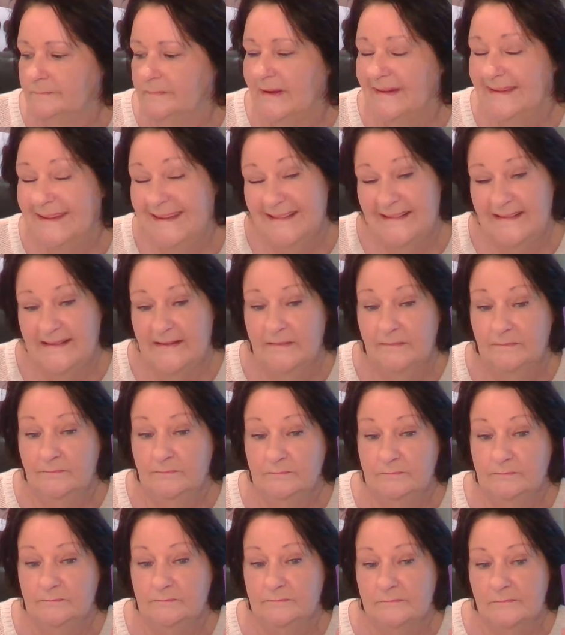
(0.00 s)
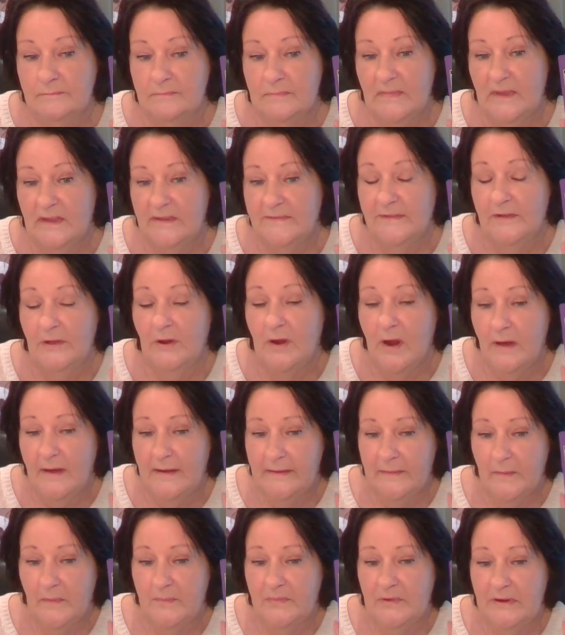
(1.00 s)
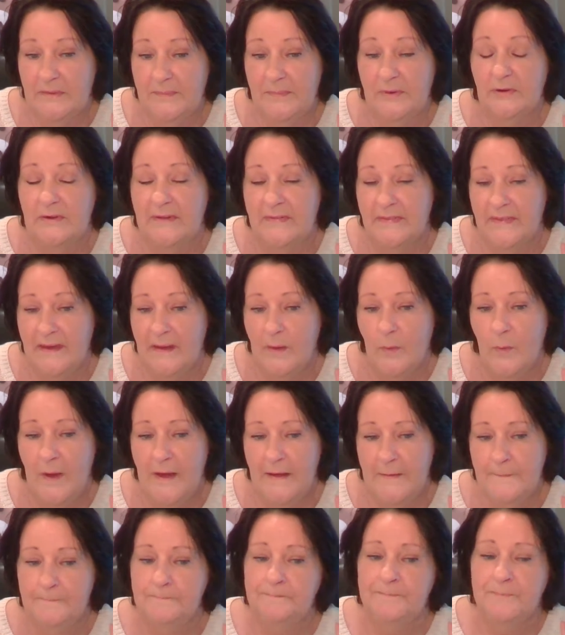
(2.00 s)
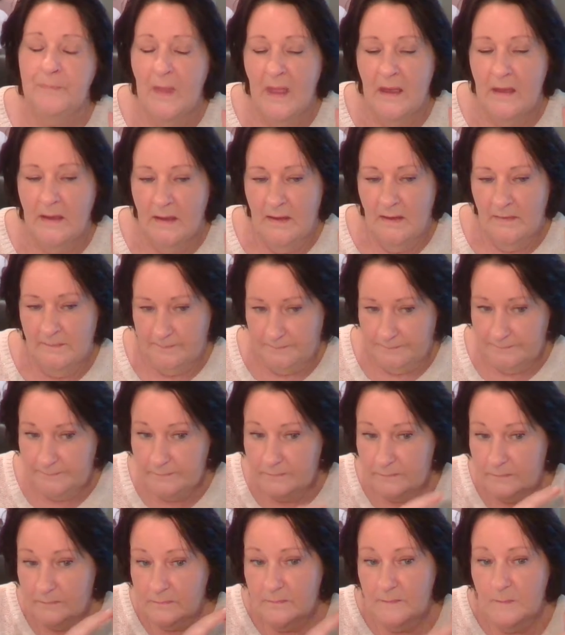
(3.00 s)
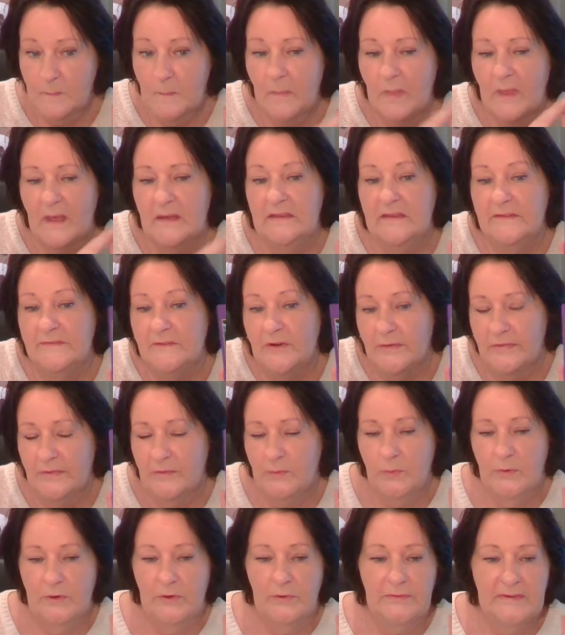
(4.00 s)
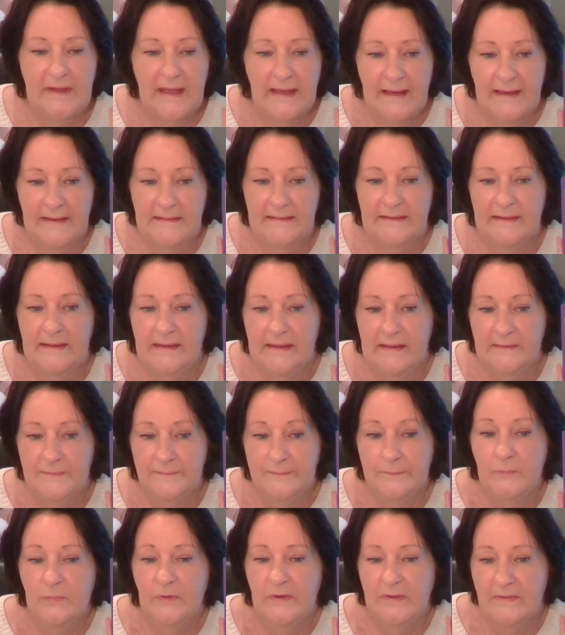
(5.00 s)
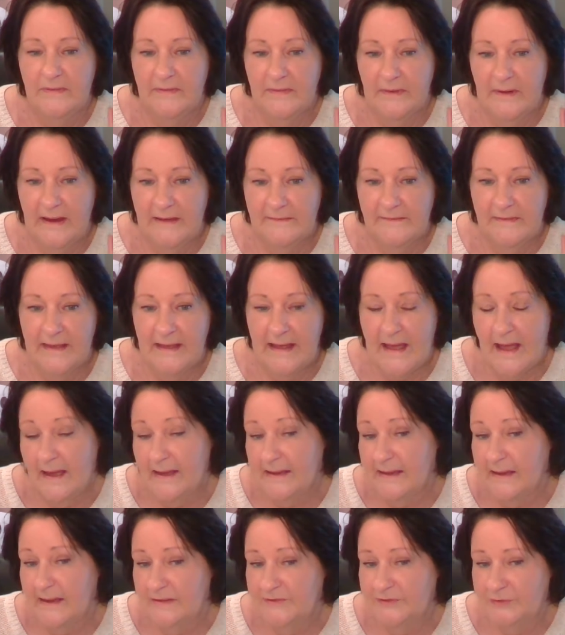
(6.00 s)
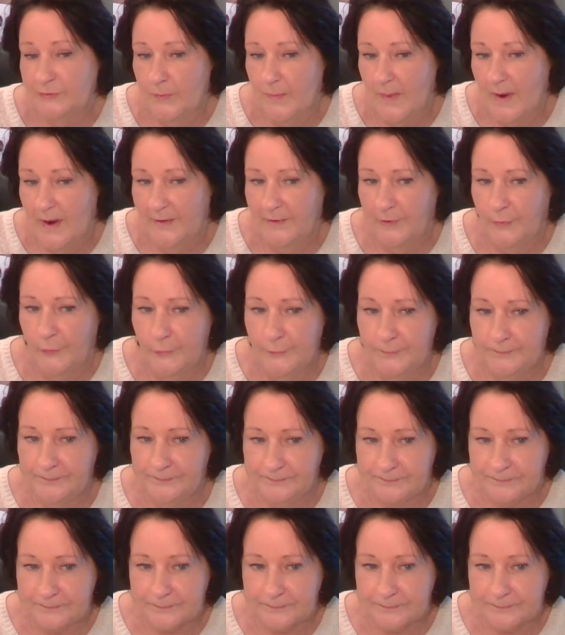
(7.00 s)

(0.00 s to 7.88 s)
lesson, if you like, I'm going to put it that way, you've got the World card here with the lovely Archangel Michael,